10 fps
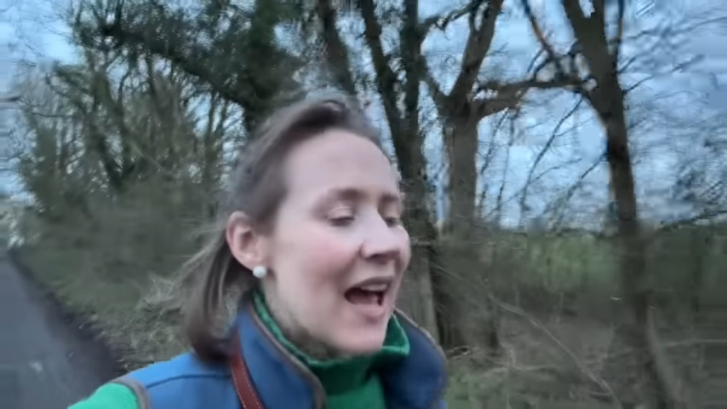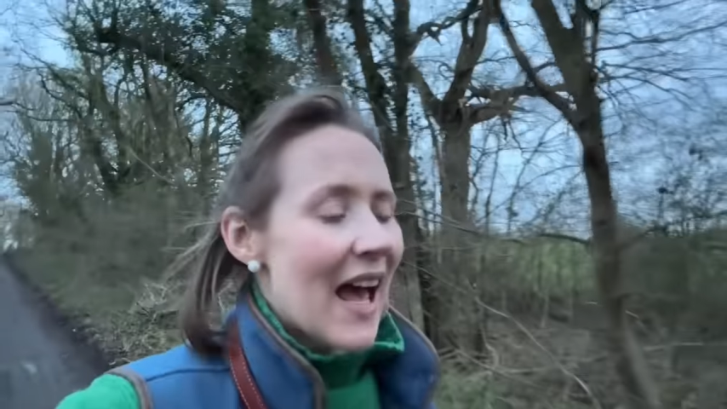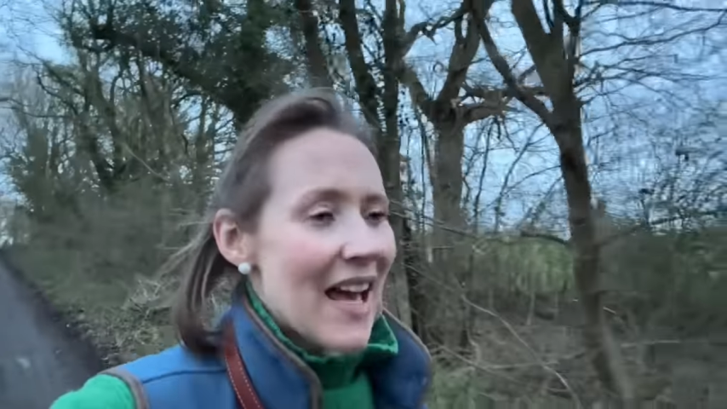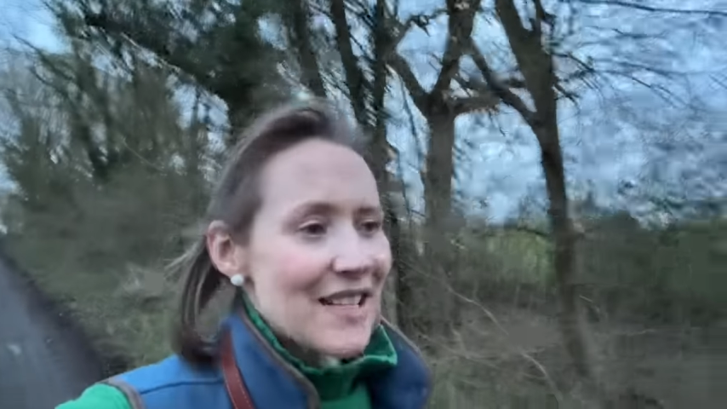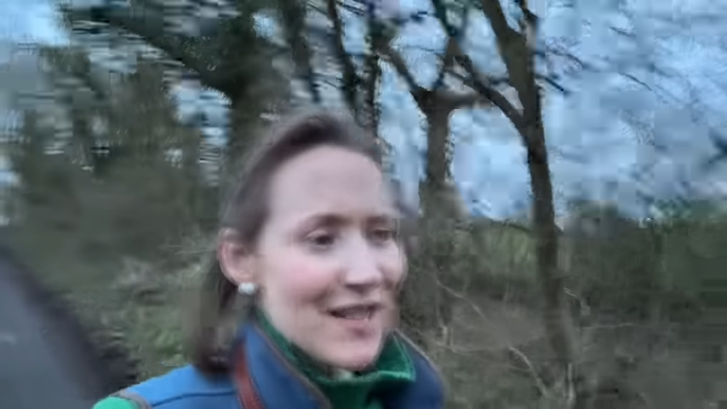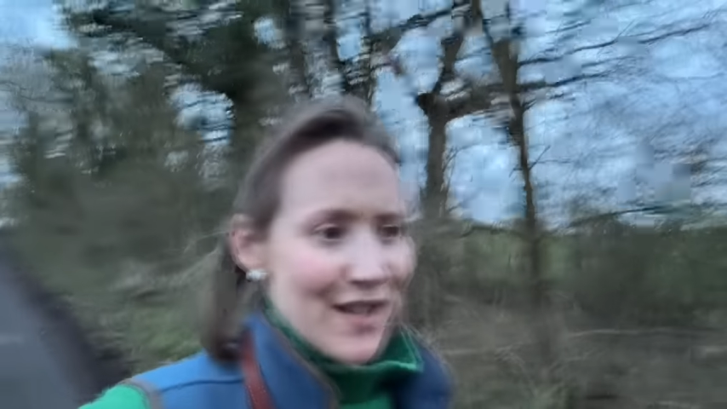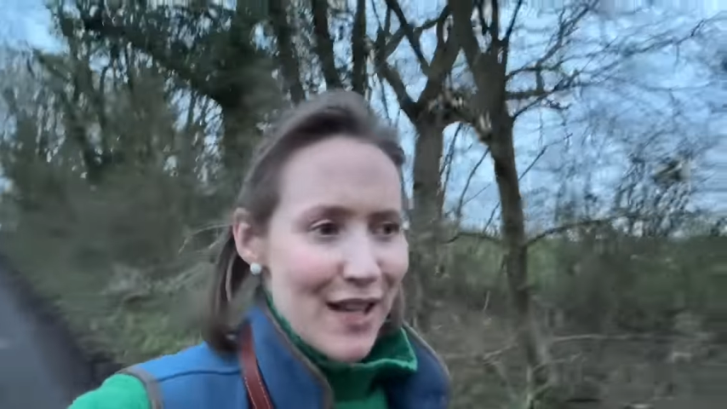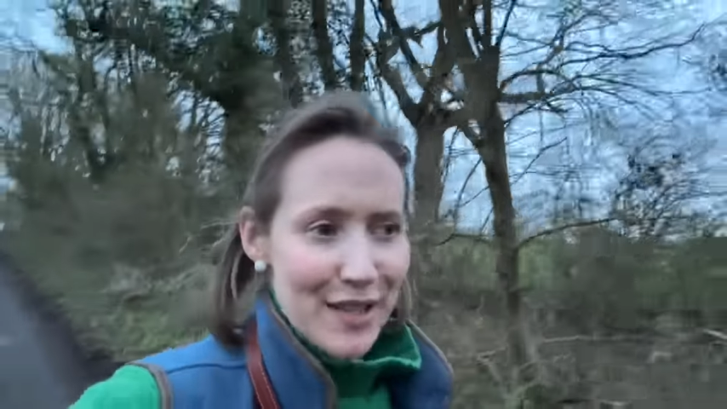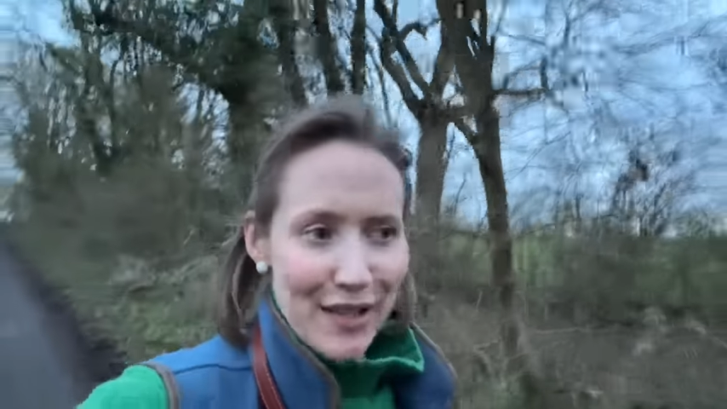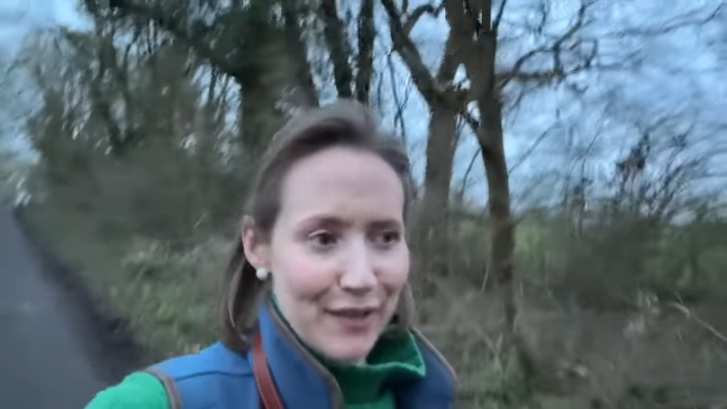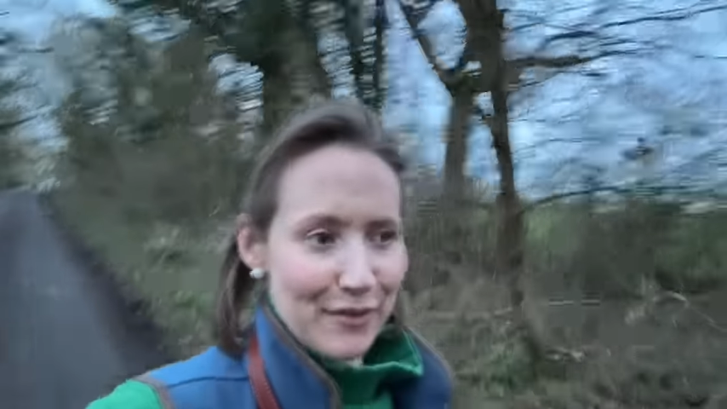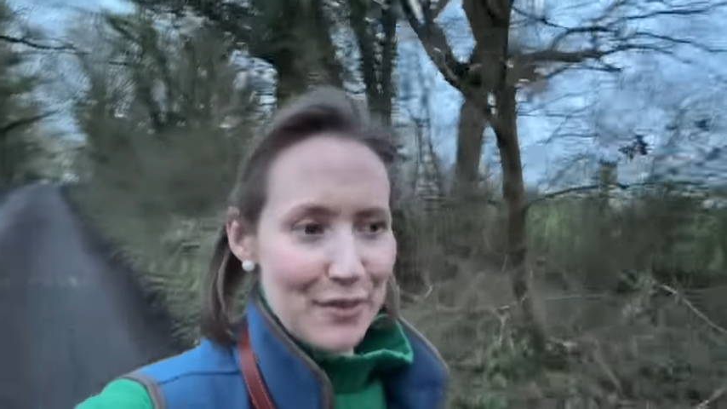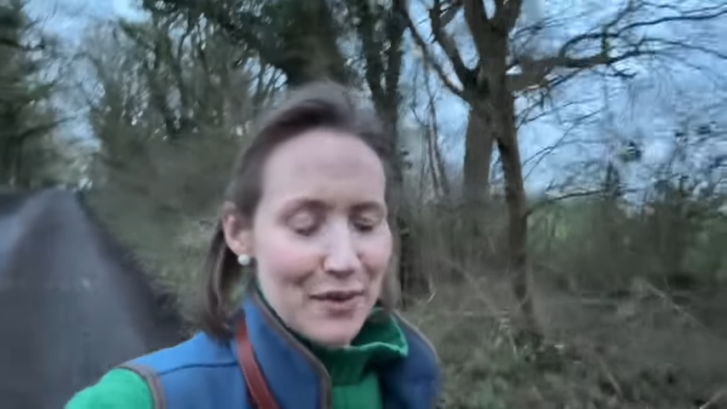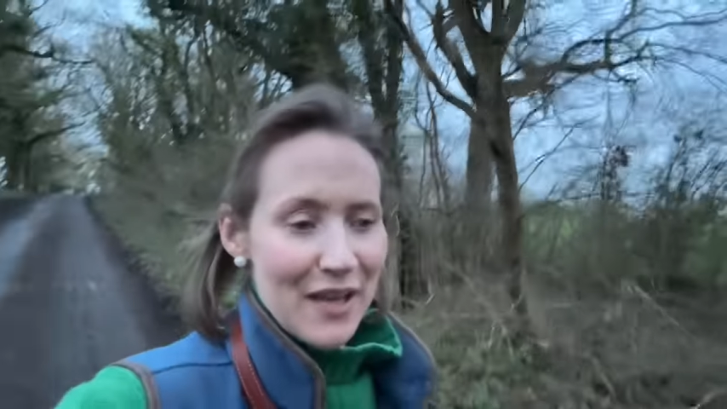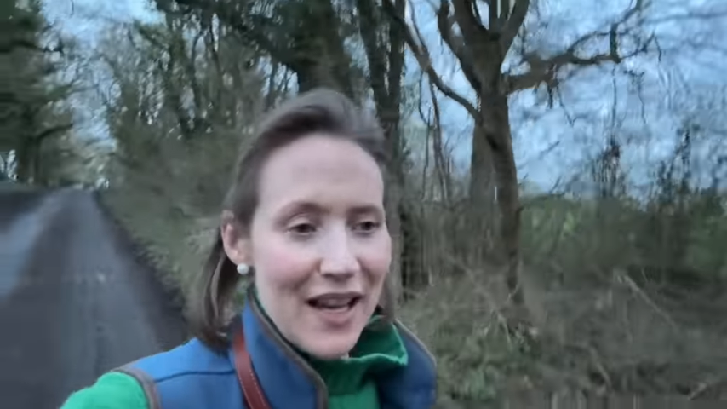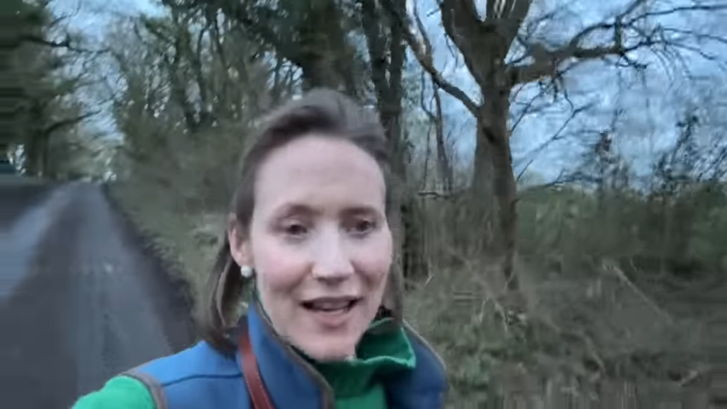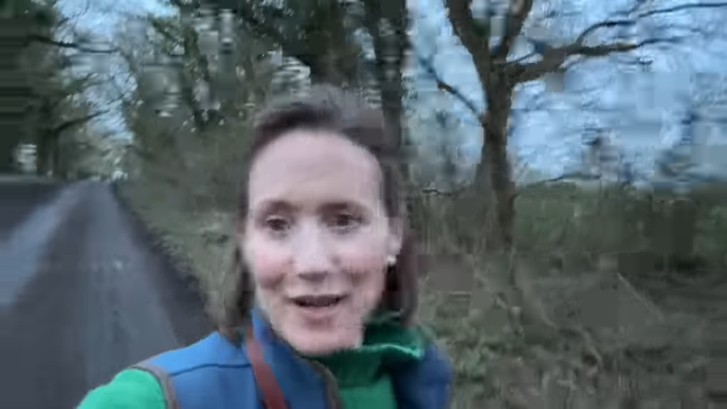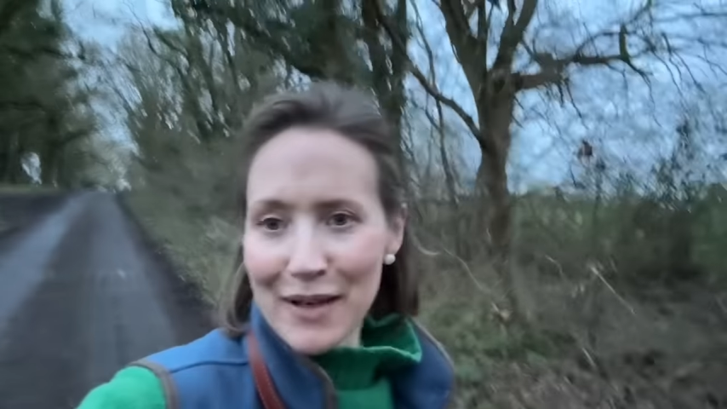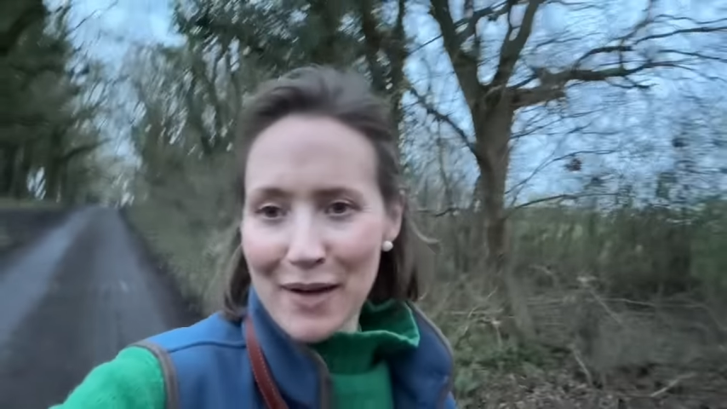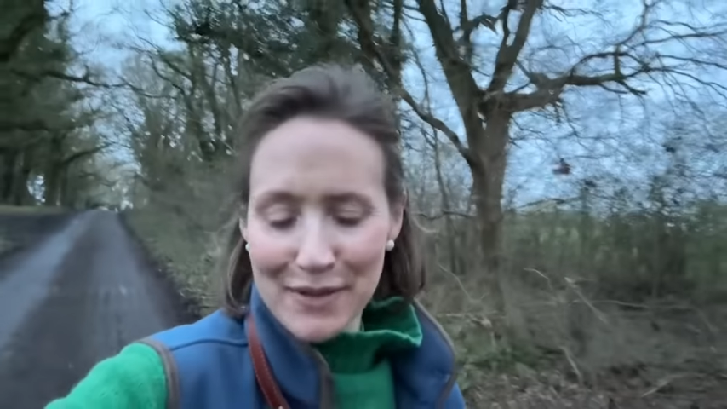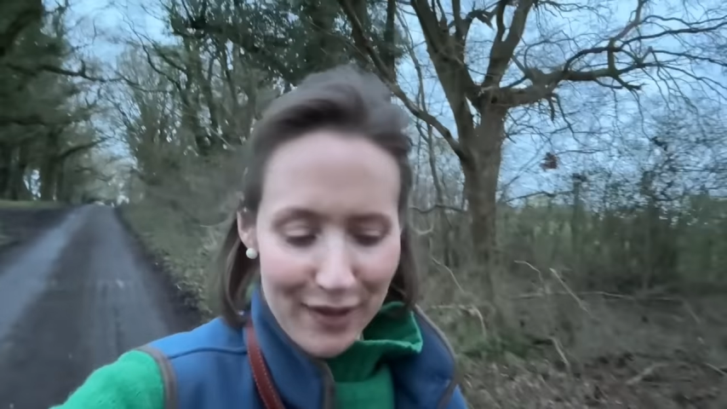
And so I took them for a walk earlier while I was